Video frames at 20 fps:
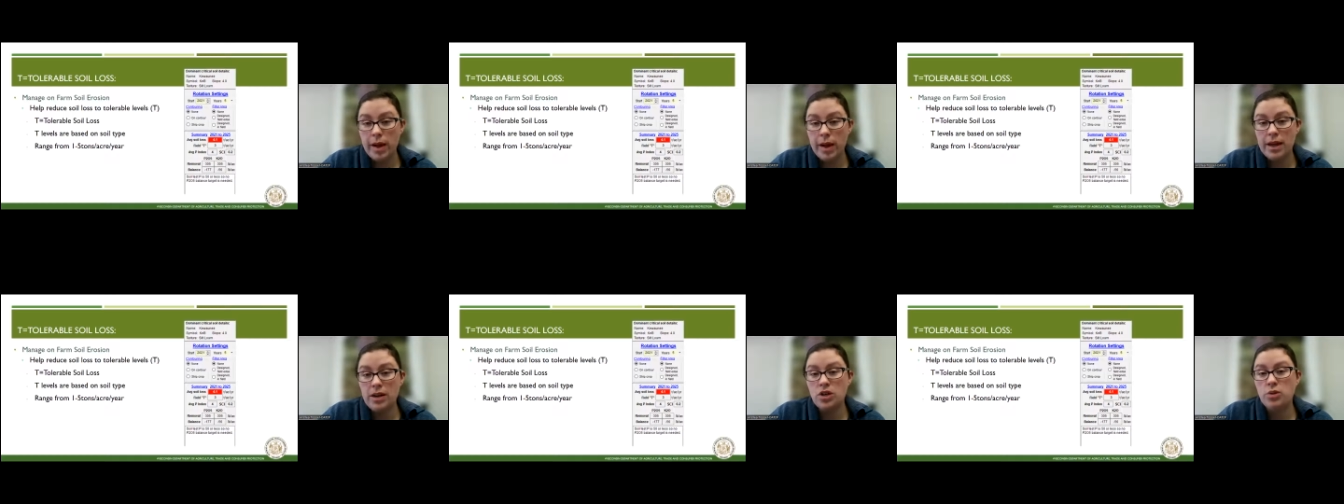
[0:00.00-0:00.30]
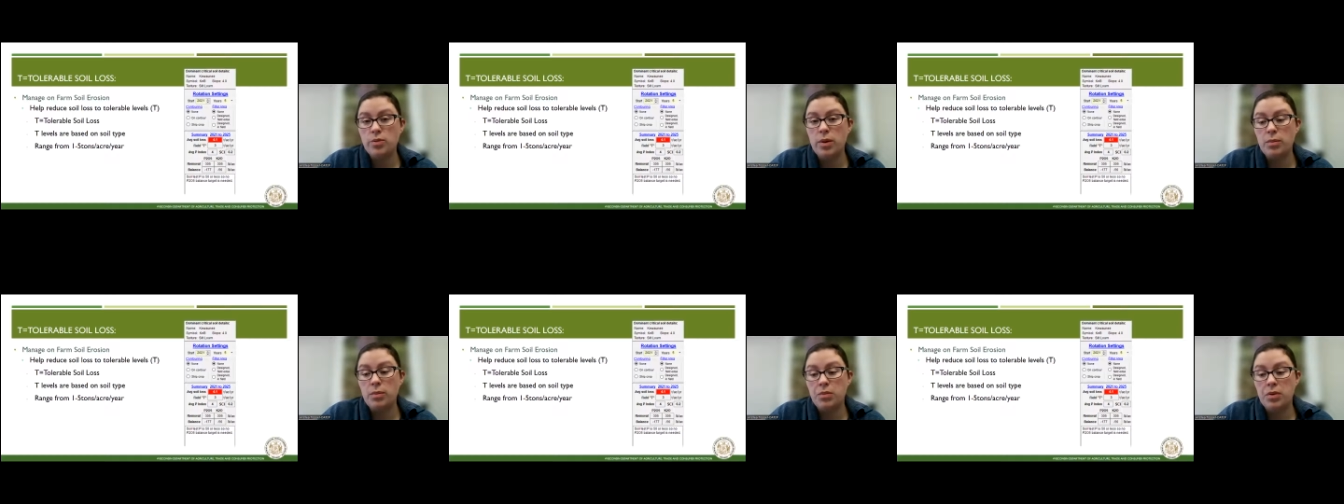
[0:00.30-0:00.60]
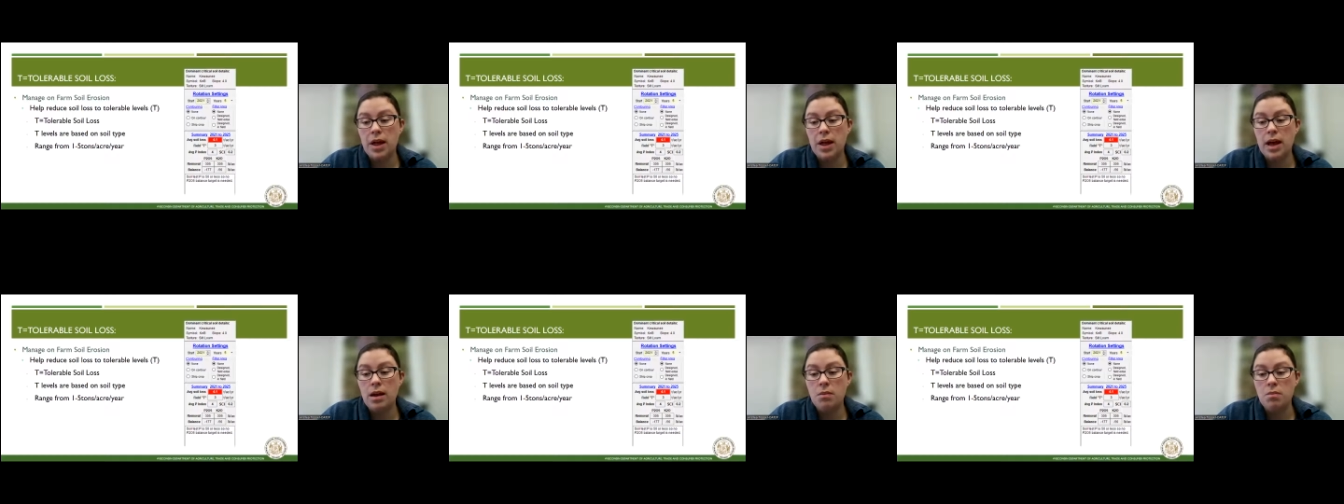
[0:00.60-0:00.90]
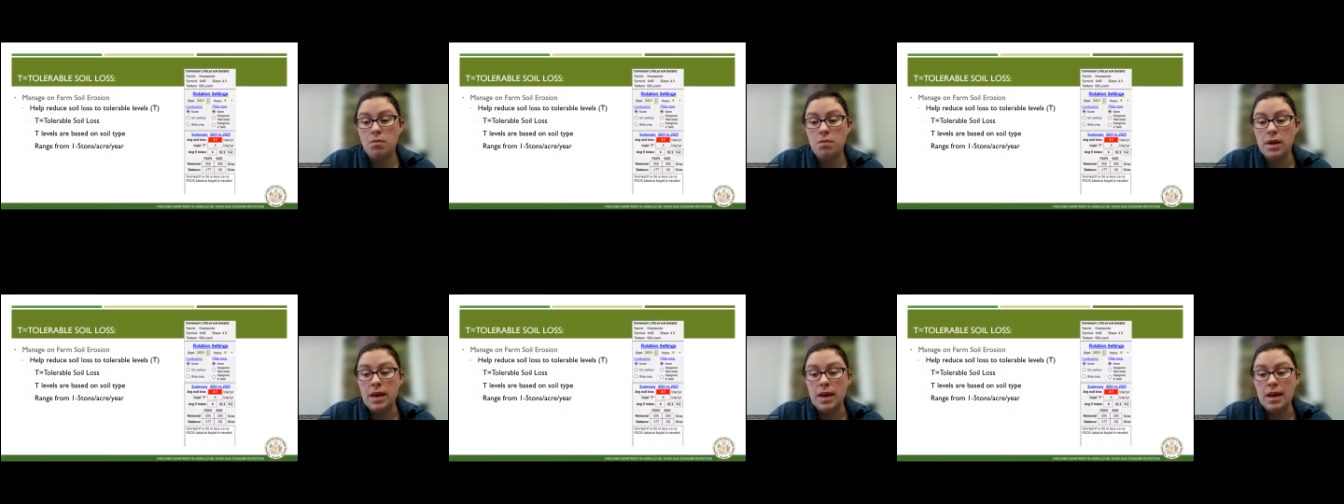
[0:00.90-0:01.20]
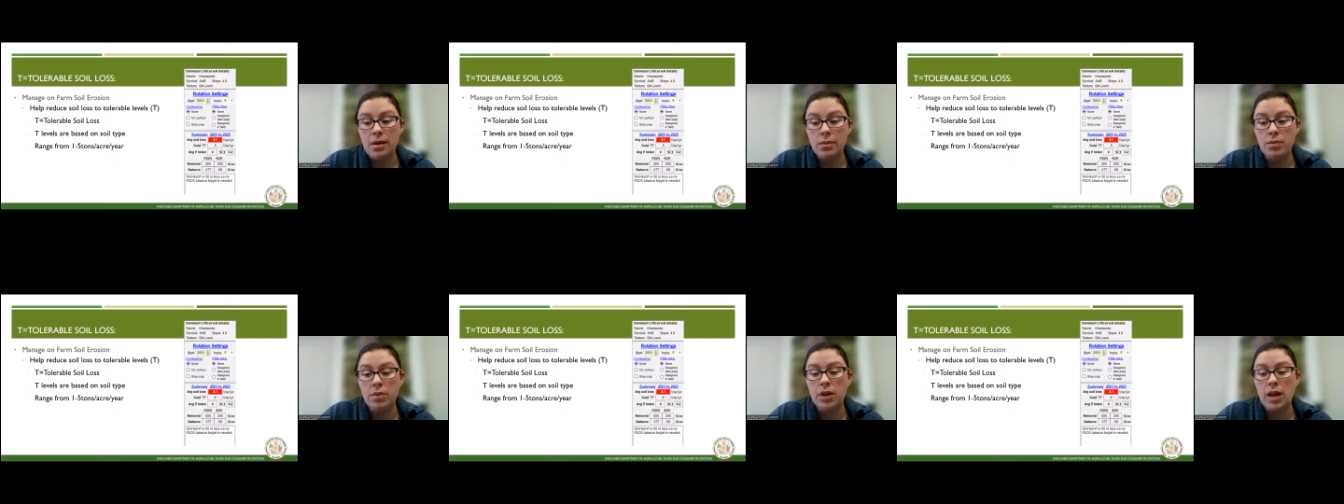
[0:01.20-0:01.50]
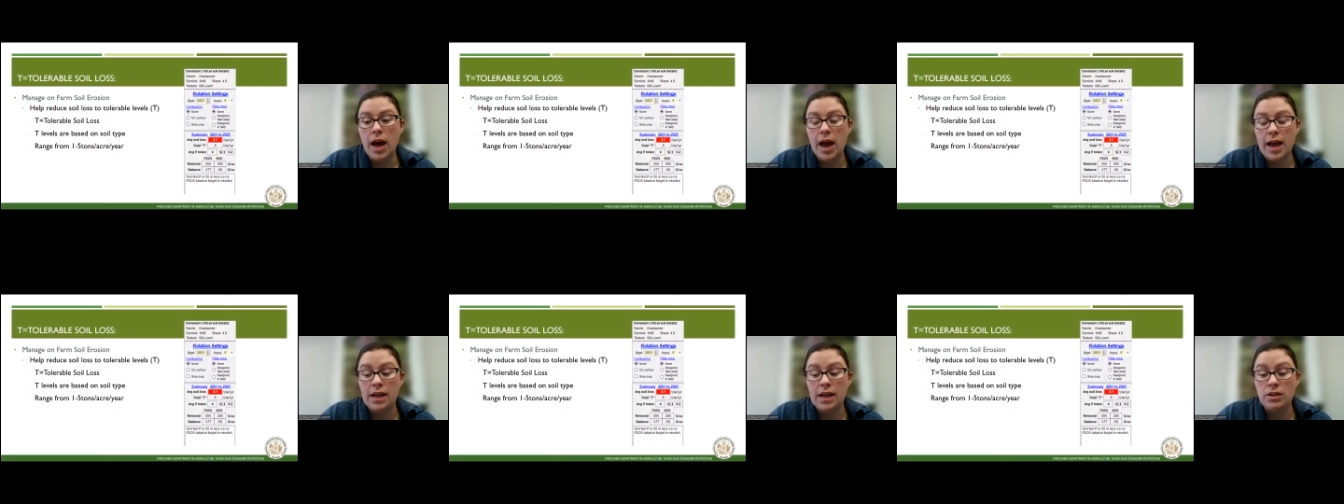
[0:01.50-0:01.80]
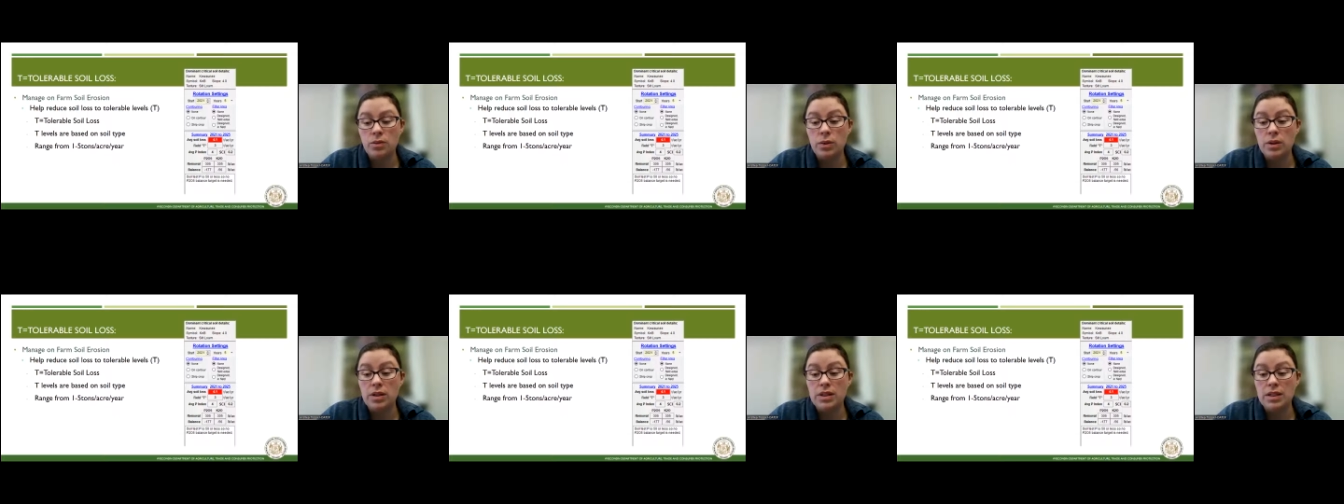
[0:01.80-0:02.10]
management plan be
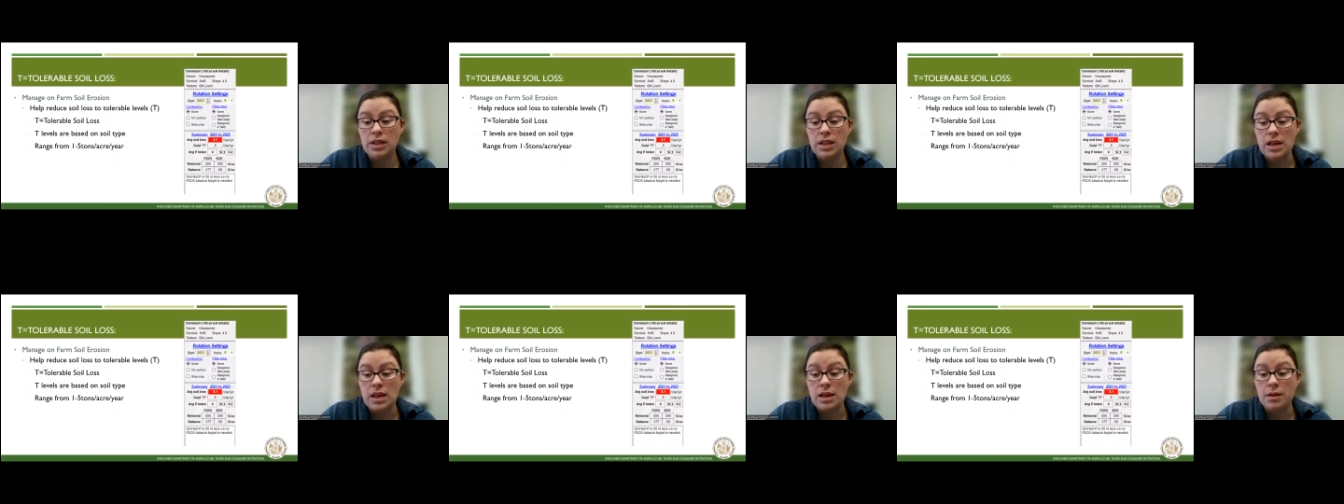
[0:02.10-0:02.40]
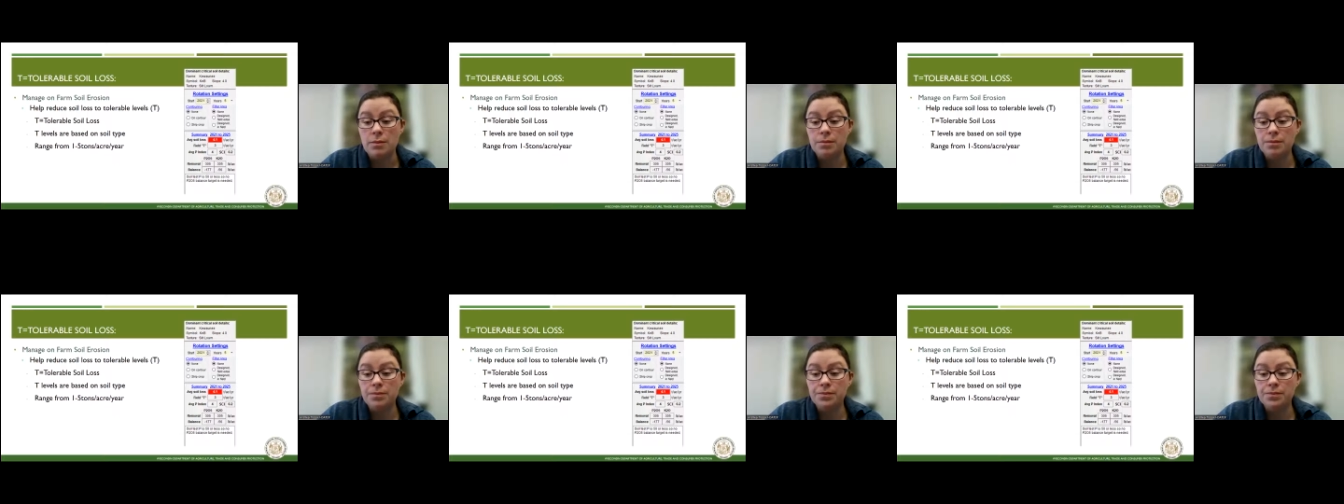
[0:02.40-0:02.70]
compliant with T.